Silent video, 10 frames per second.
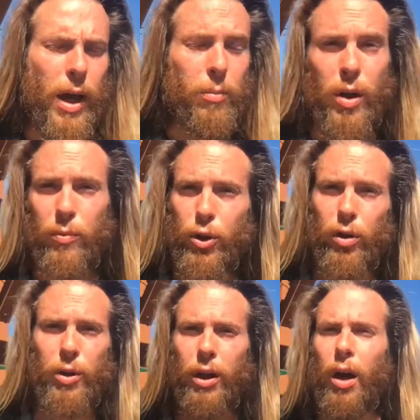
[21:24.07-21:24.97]
it could have
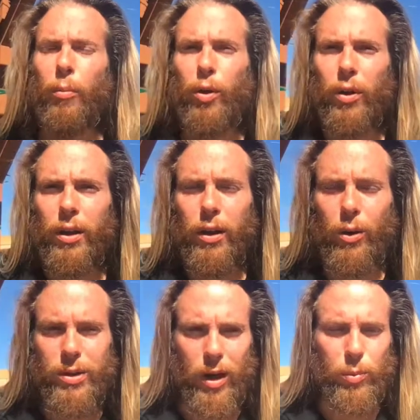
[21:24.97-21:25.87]
been a combo, right? That always
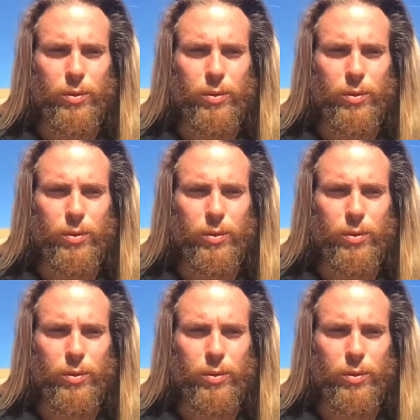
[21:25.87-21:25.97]
happens.